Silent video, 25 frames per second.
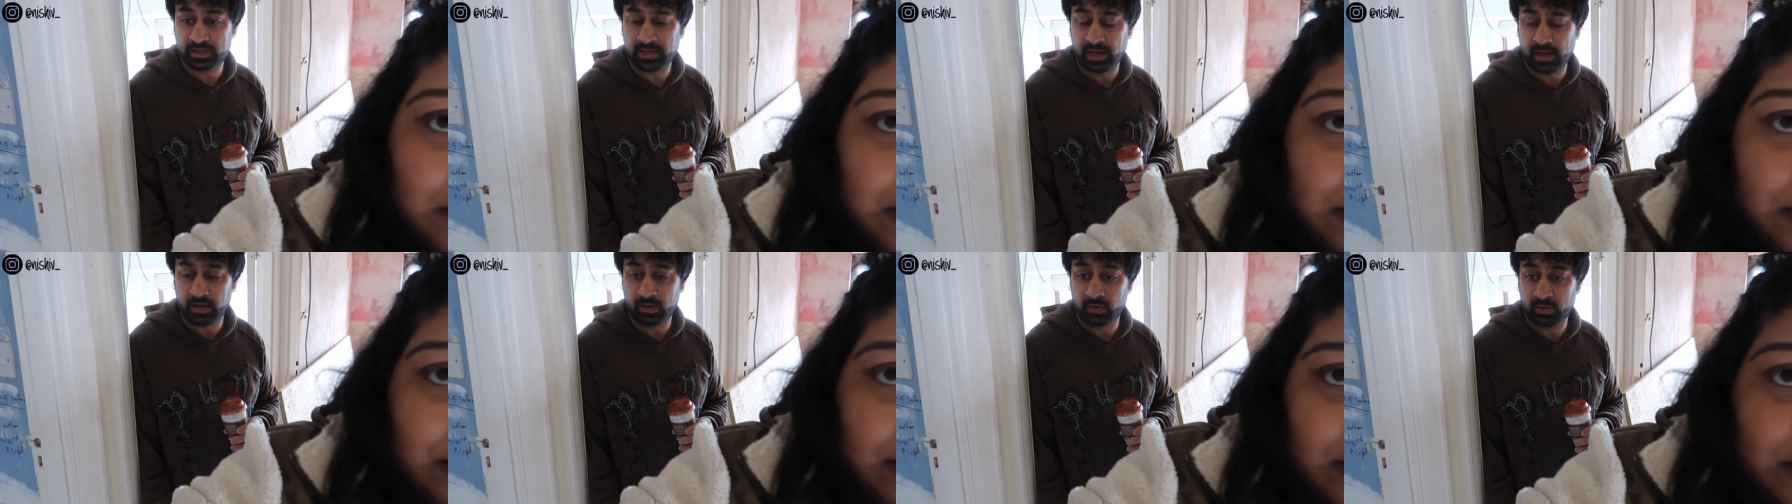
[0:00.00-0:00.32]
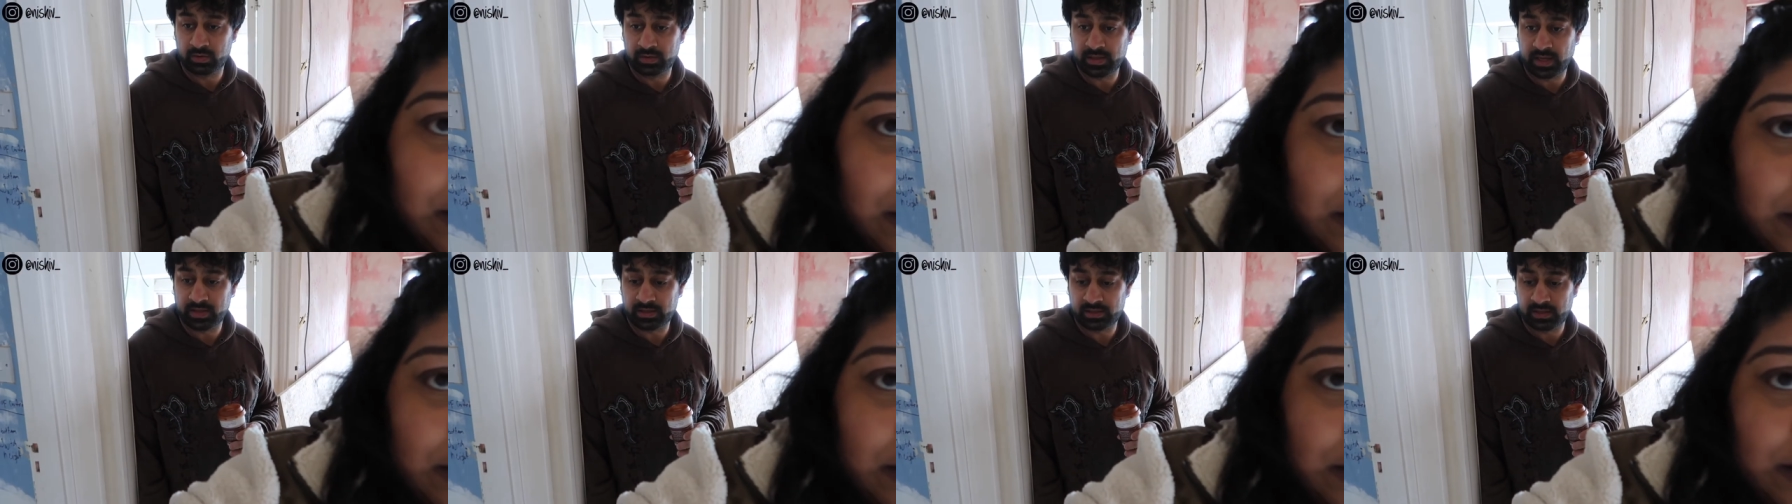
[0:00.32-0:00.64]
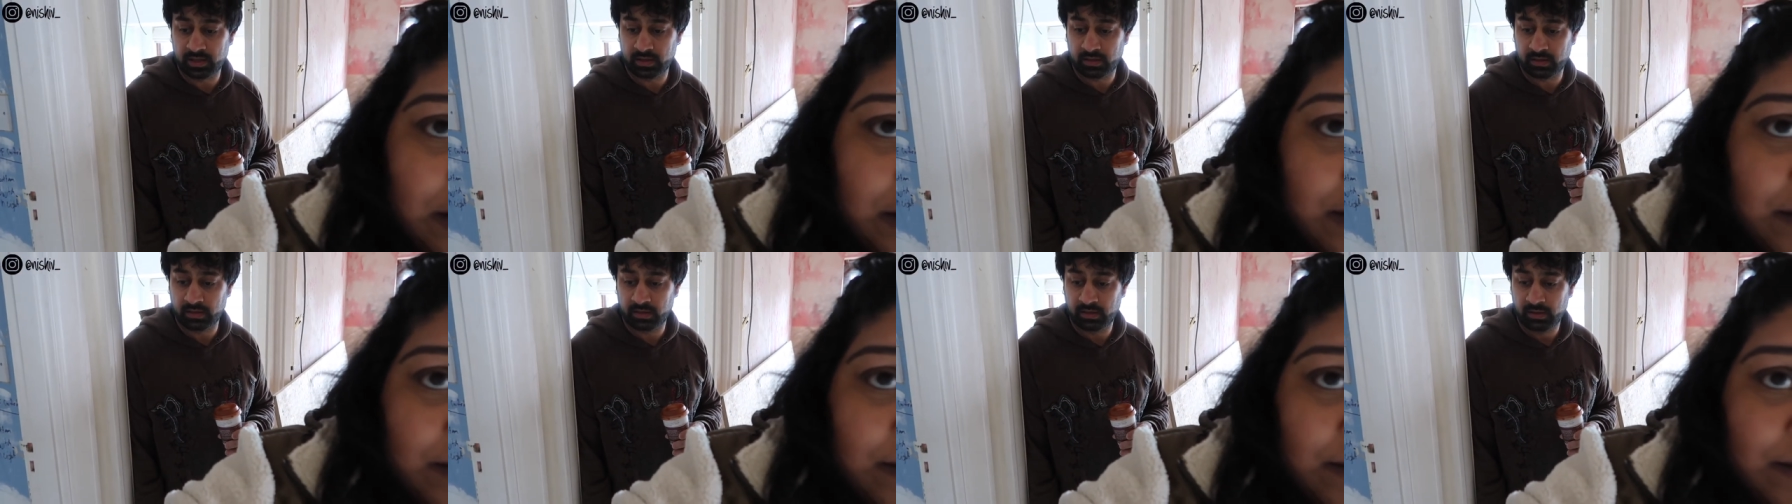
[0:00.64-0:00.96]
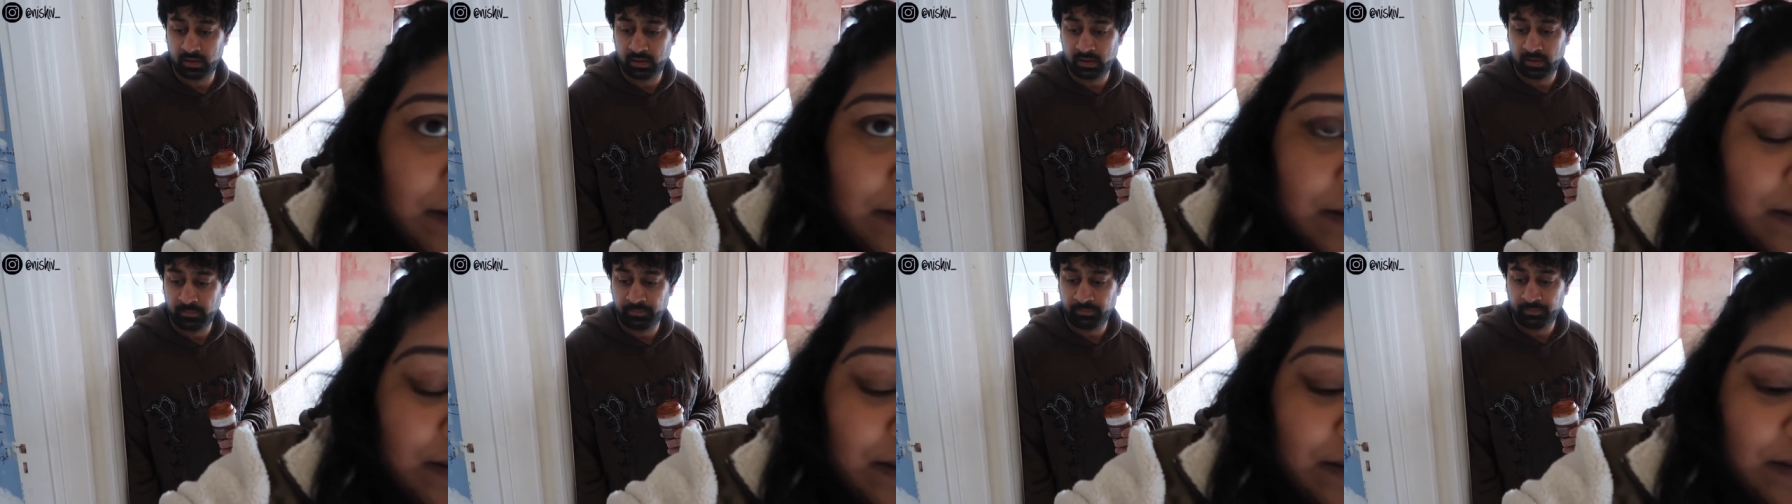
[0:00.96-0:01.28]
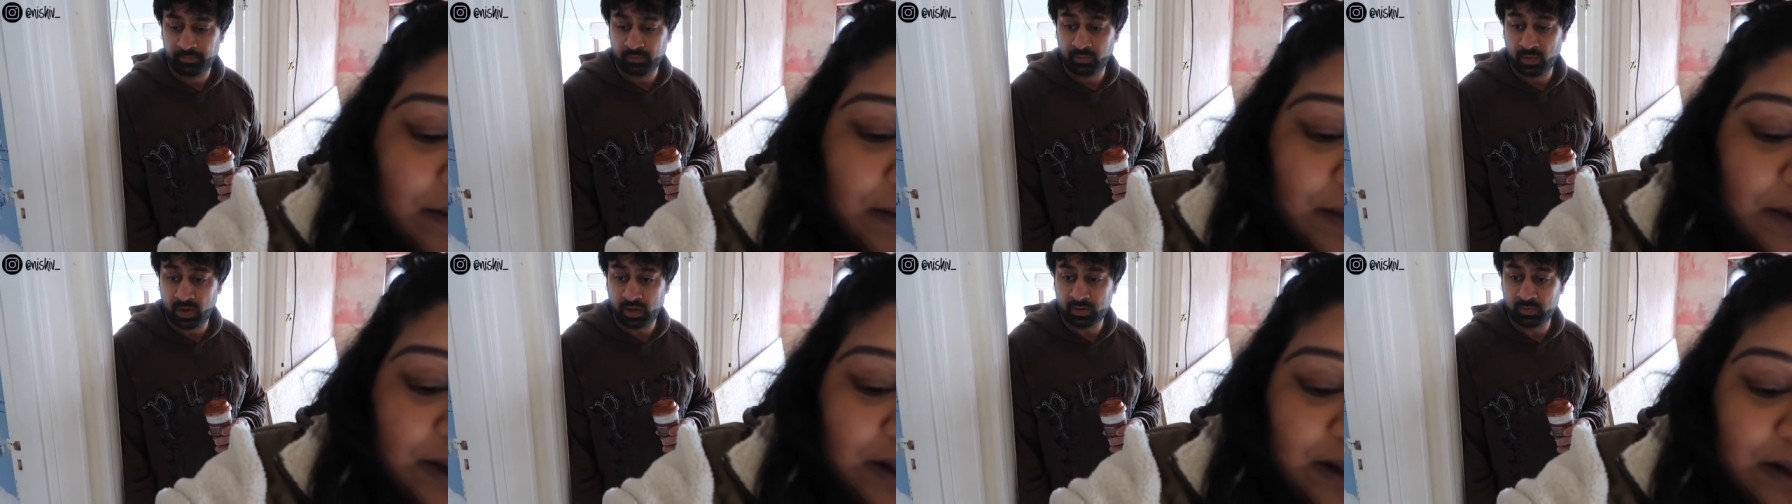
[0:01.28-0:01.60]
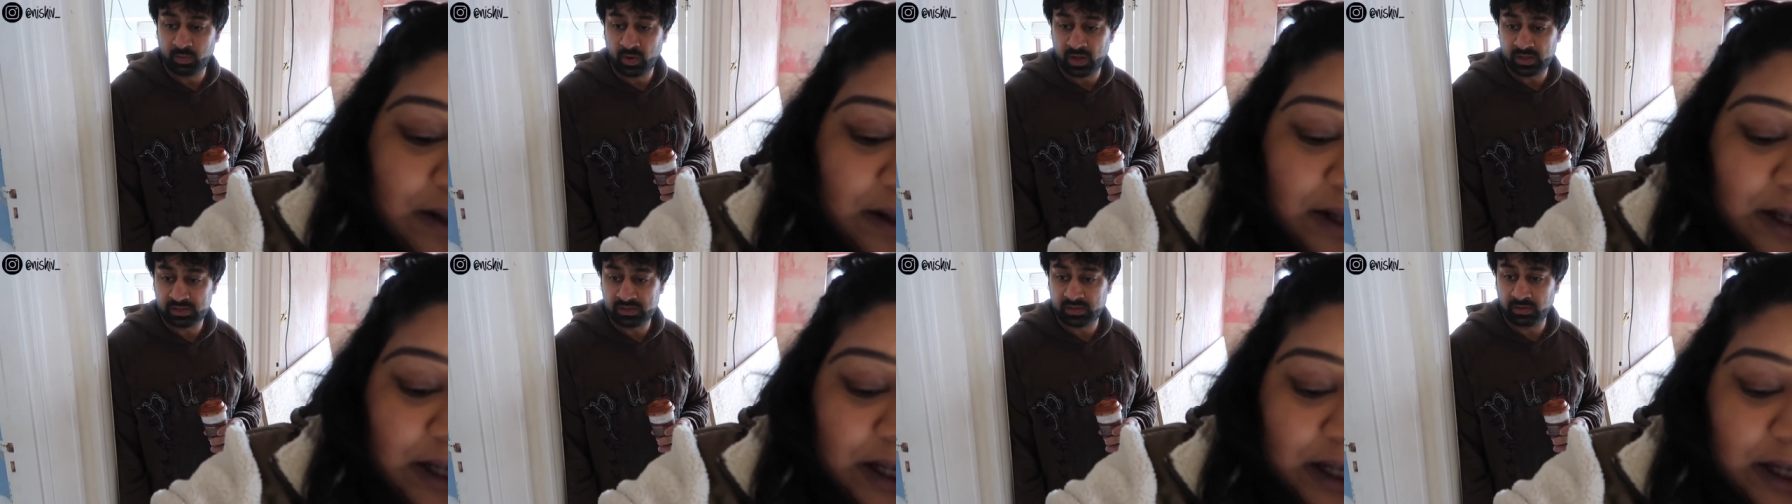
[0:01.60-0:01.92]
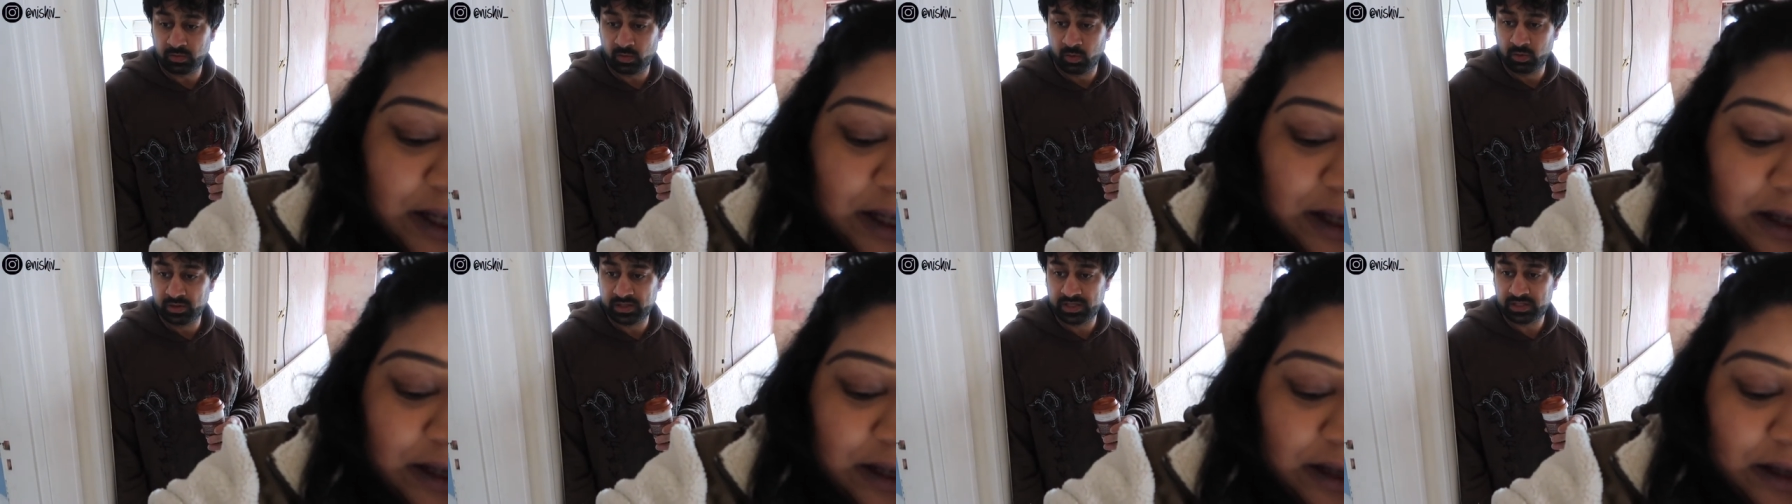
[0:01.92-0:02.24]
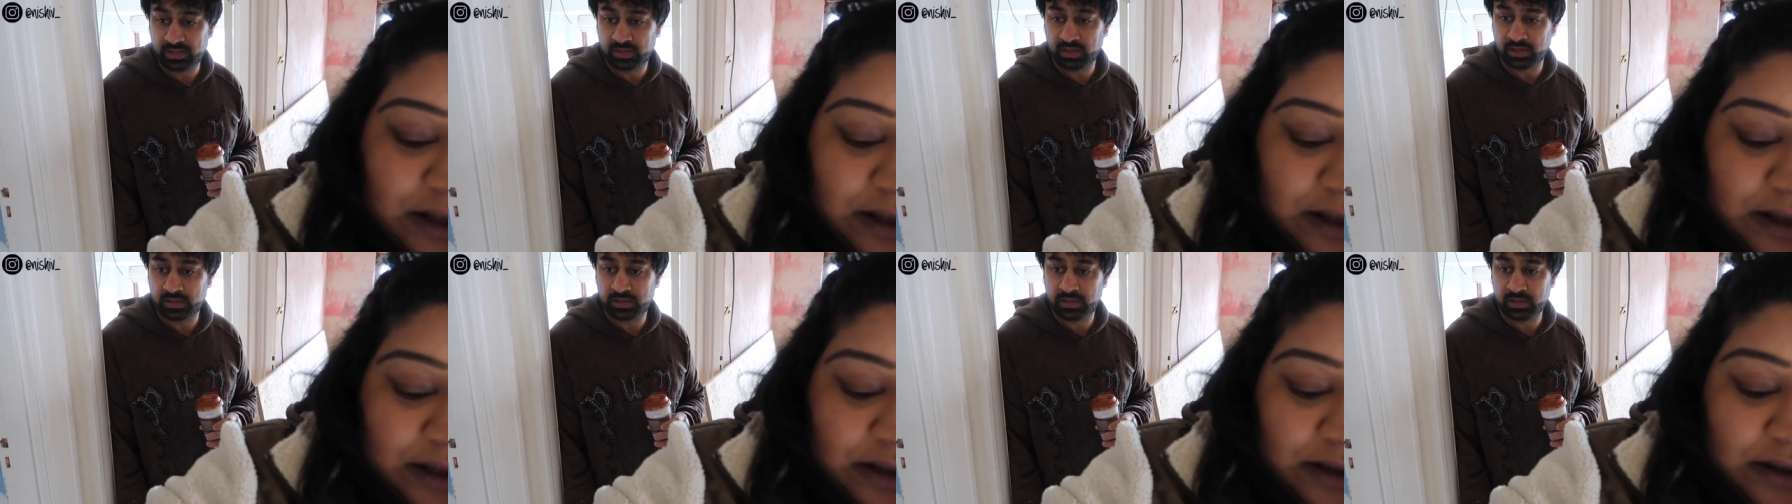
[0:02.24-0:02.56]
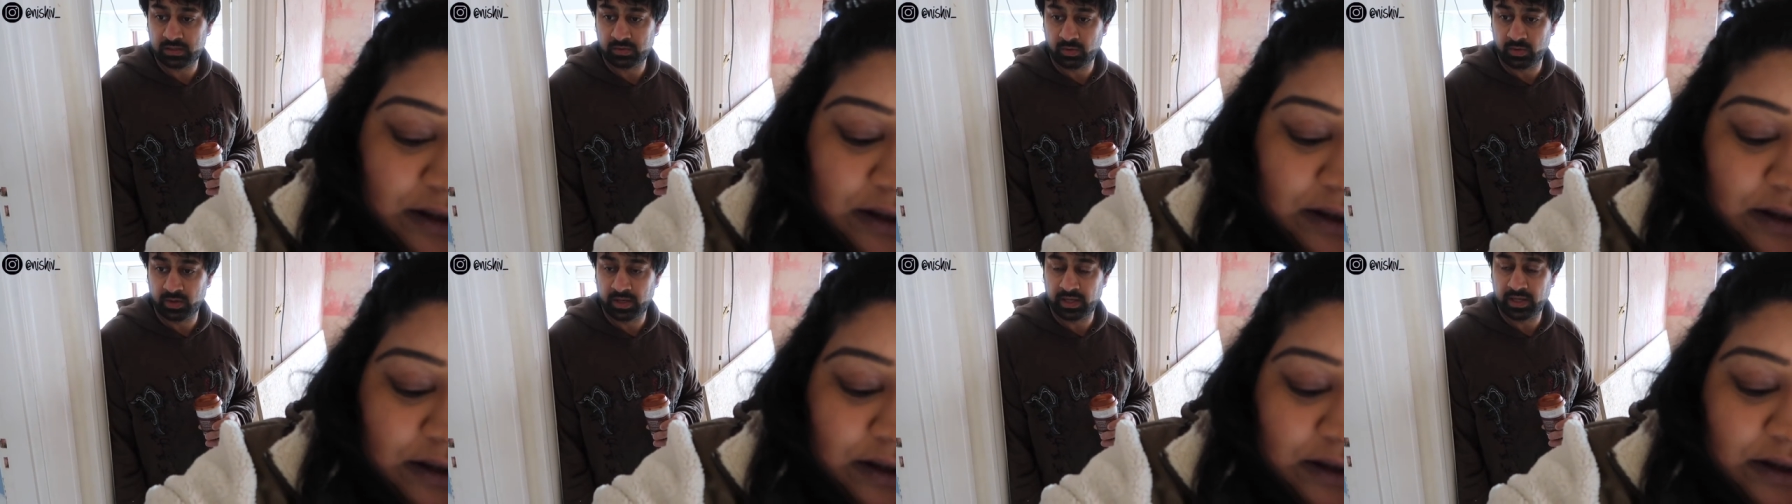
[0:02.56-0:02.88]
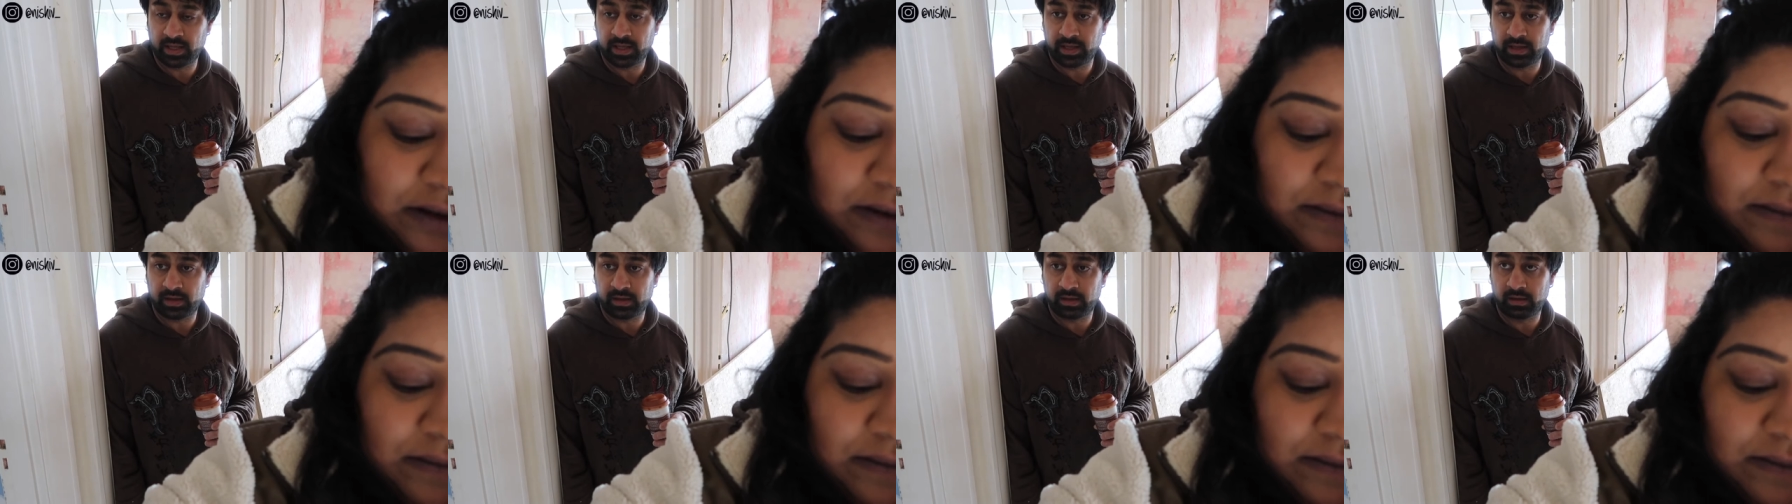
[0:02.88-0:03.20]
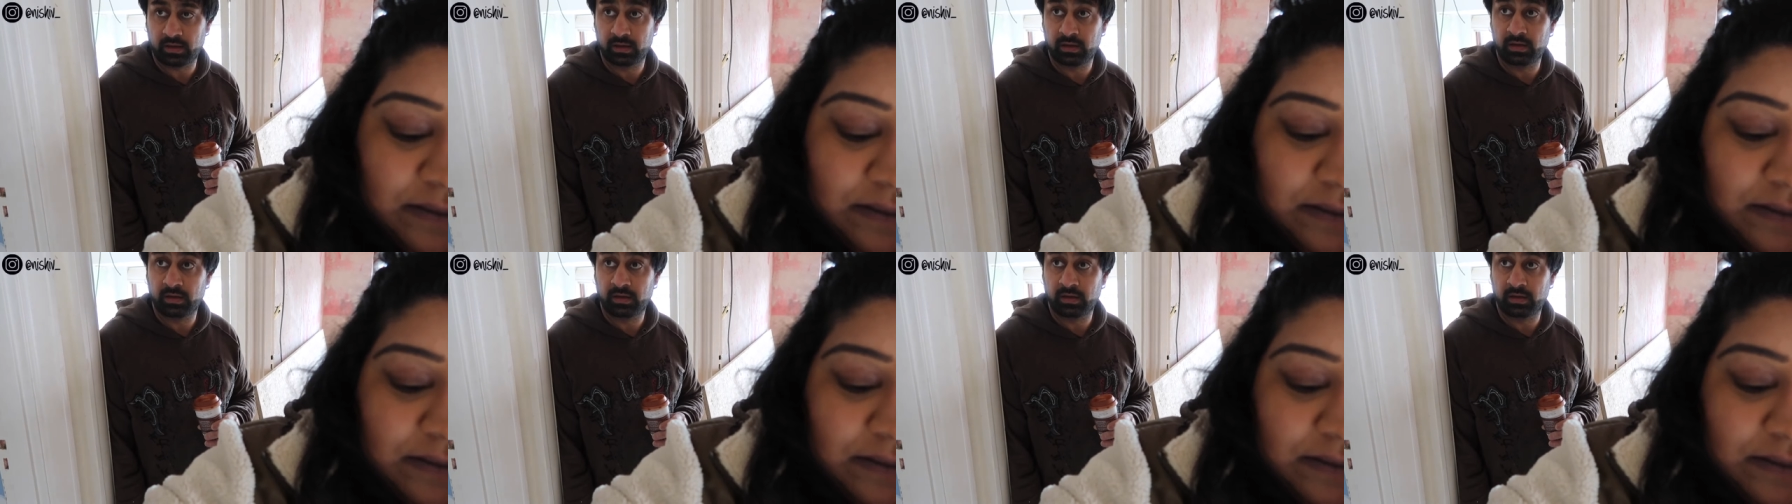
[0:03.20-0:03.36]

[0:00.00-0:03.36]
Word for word: now, look, that's gonna whilst all this dust is already here,